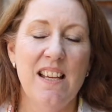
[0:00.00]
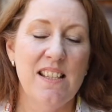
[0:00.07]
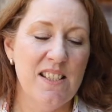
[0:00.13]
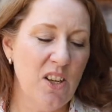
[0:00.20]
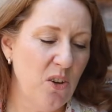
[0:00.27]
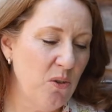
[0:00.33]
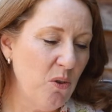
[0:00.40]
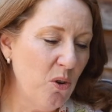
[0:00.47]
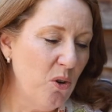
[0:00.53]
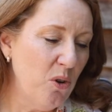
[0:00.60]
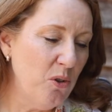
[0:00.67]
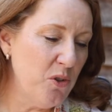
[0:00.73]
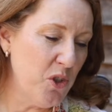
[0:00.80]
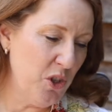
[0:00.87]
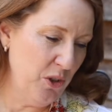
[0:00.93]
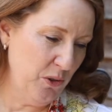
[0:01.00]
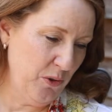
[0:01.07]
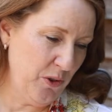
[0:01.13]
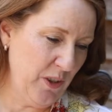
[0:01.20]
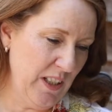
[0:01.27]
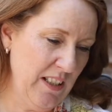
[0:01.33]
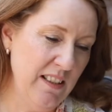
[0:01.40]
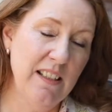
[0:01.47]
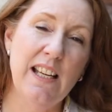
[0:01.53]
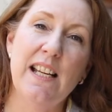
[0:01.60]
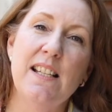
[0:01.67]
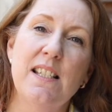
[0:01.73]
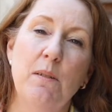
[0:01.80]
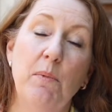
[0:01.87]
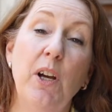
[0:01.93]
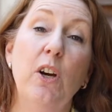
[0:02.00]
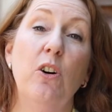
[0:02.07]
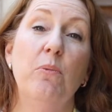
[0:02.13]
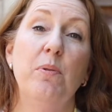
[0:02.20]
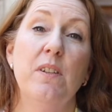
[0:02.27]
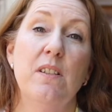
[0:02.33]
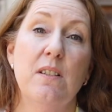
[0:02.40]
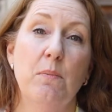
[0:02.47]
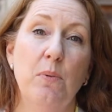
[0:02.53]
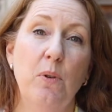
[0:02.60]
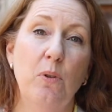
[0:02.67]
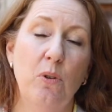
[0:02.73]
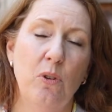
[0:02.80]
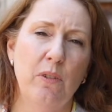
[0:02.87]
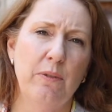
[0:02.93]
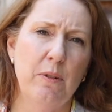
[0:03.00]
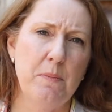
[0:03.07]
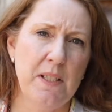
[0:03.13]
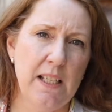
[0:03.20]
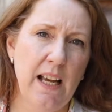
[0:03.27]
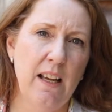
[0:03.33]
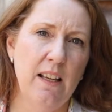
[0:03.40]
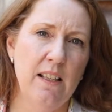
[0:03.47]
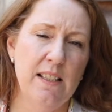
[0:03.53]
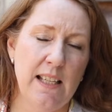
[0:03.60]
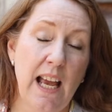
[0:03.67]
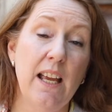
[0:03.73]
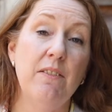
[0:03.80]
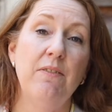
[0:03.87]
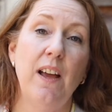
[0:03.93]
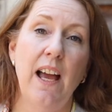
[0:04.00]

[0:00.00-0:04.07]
So all children need some help and support from safe